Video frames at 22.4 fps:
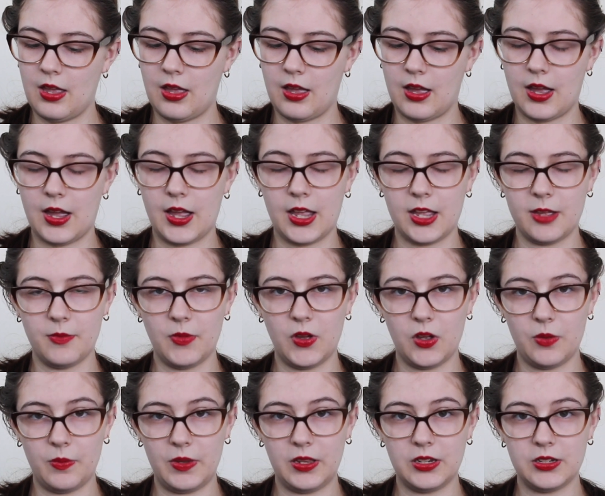I am
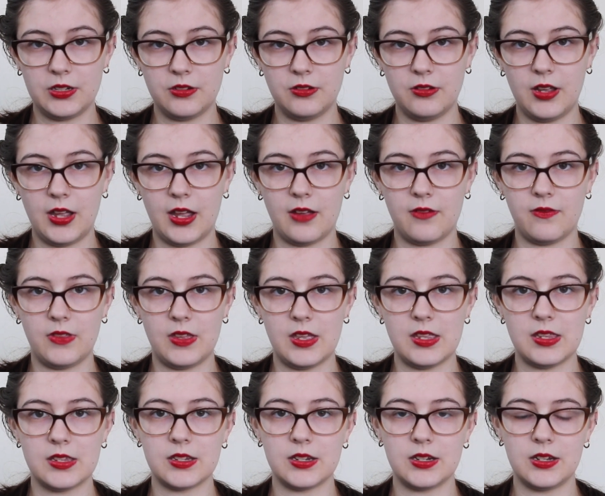hoping to have
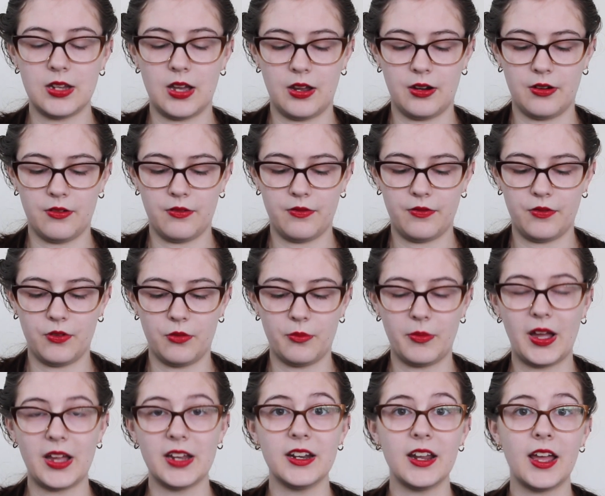these done for
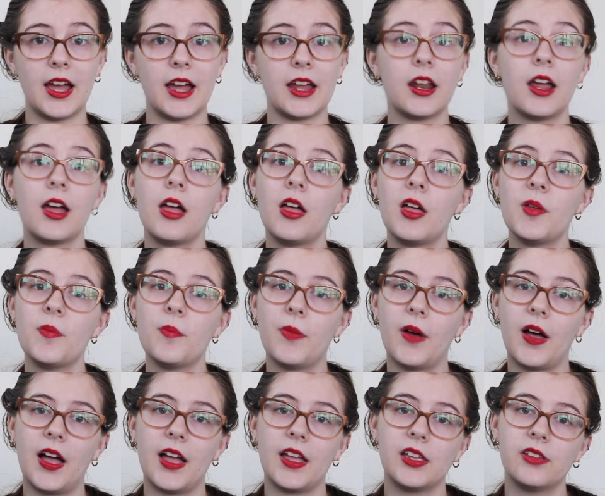my dad
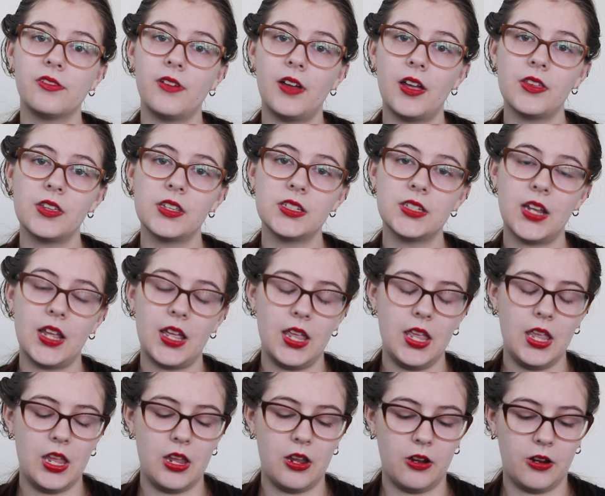by Father's Day
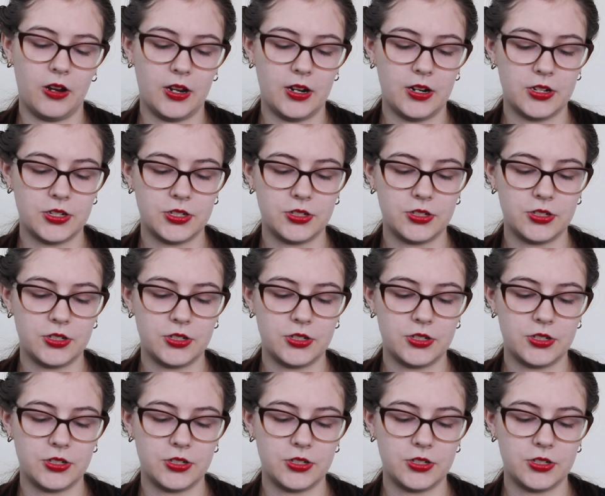here in